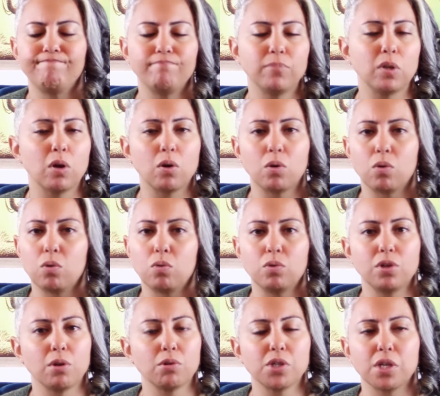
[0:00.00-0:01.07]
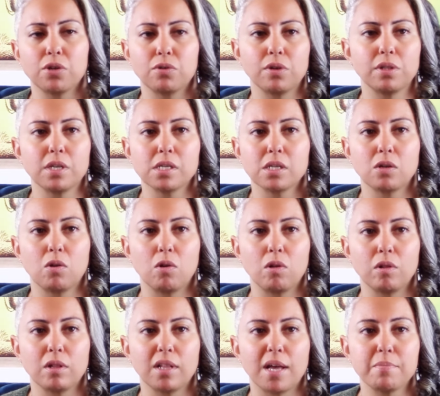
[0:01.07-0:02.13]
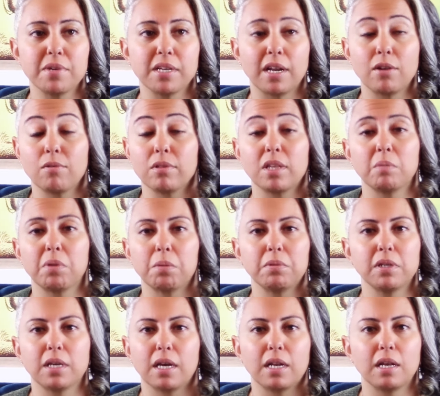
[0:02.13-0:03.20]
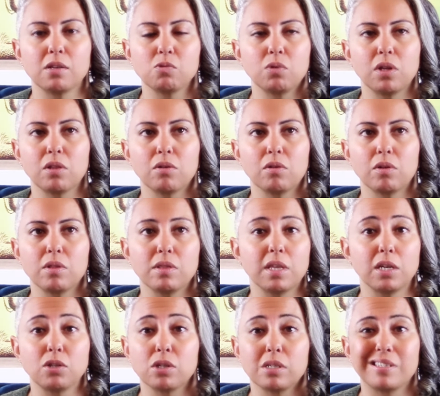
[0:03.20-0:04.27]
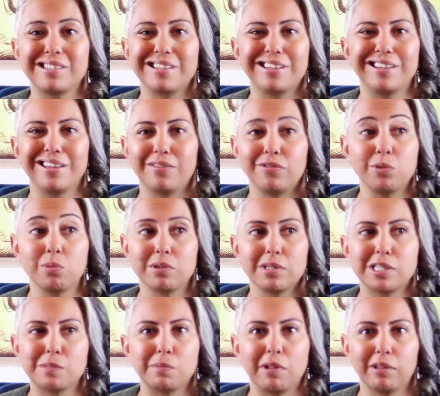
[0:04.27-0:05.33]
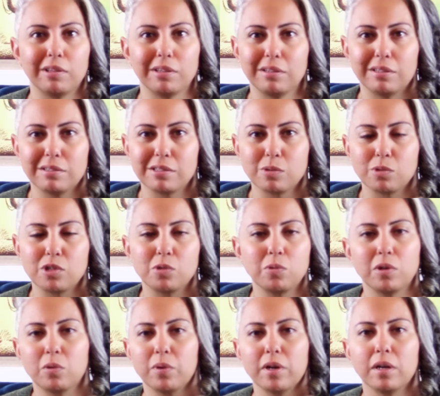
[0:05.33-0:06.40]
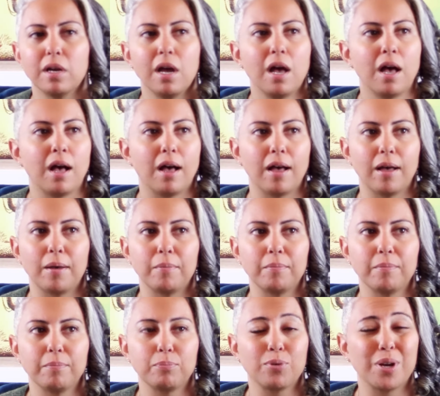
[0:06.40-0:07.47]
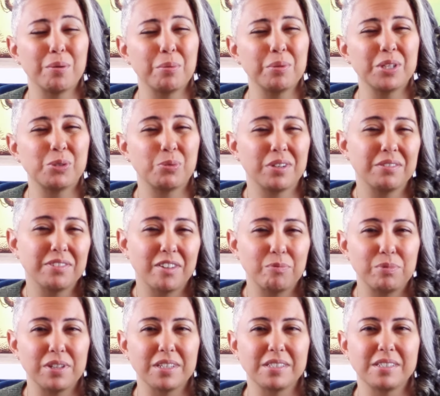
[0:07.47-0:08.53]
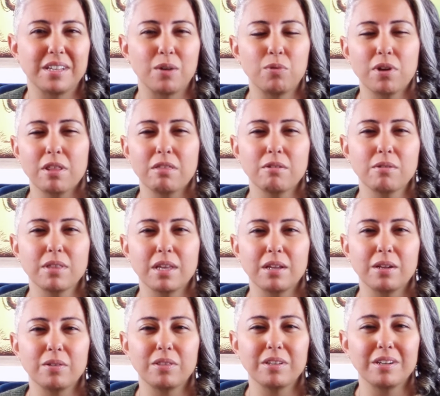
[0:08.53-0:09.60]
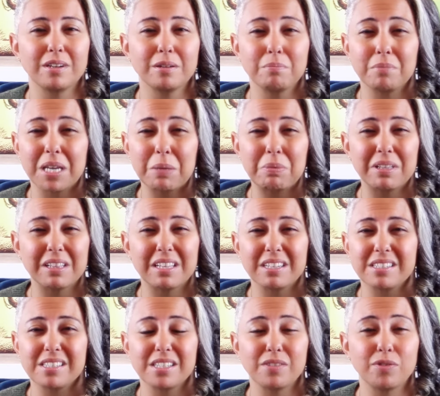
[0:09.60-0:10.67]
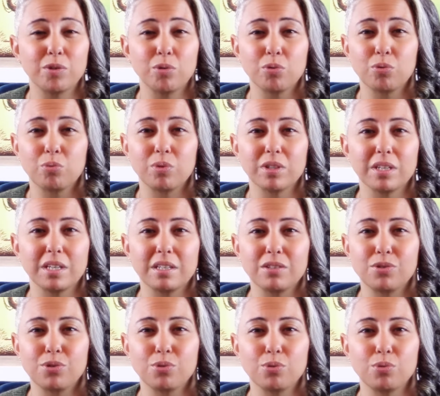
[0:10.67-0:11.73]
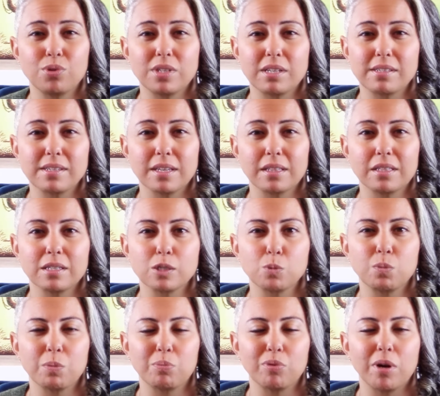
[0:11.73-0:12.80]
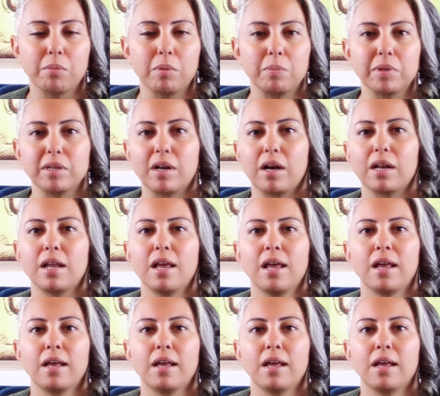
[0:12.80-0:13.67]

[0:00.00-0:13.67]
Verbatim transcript: No, no gender on this at all. I mean, I don't think Babycat has one either. They just, if you want to smell good, this is what you want to wear. Um, probably 25 plus. I want to throw that out there. Maybe less if you're really into scents like this, but probably not.